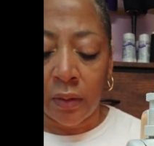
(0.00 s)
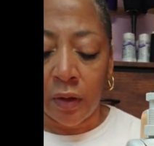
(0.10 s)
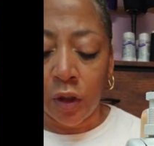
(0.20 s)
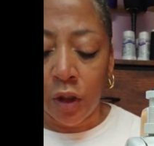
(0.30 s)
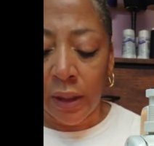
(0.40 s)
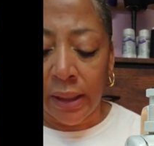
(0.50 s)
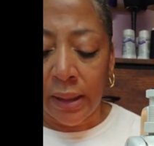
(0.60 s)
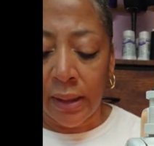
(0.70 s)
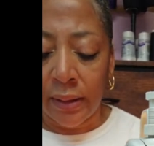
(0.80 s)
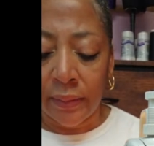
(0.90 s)
The hook and
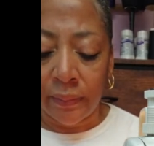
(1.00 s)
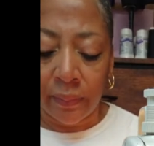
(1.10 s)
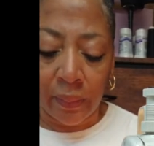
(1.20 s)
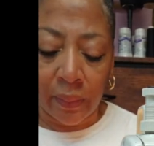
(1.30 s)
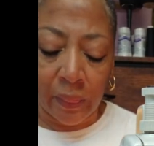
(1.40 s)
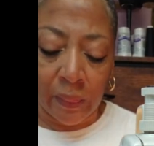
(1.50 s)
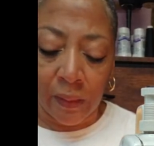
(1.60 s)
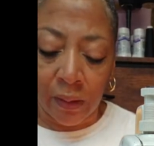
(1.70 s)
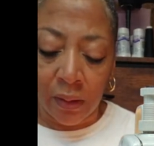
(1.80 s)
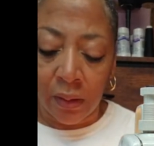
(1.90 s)
eye.
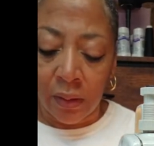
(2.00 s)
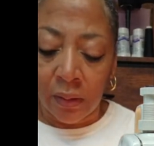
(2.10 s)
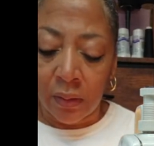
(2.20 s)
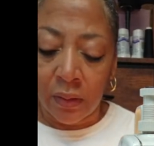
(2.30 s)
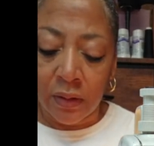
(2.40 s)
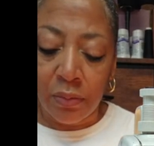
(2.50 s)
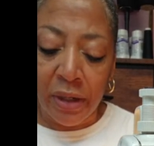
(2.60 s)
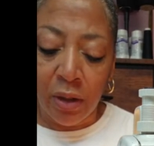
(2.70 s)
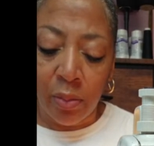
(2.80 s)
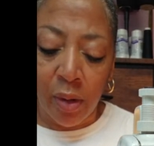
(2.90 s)
There's a
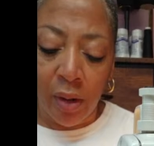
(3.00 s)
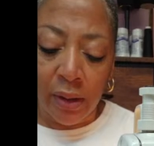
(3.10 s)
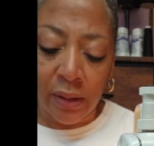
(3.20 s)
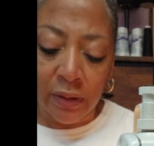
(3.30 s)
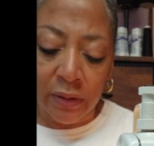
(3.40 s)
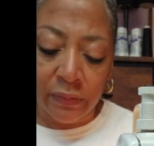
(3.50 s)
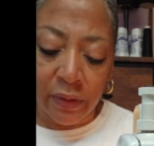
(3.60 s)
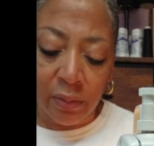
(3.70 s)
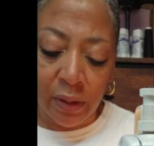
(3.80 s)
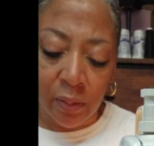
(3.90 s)
male part and there's a
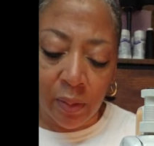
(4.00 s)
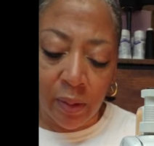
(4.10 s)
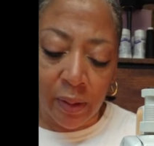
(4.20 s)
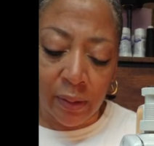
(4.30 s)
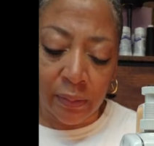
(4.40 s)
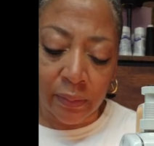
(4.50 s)
female part.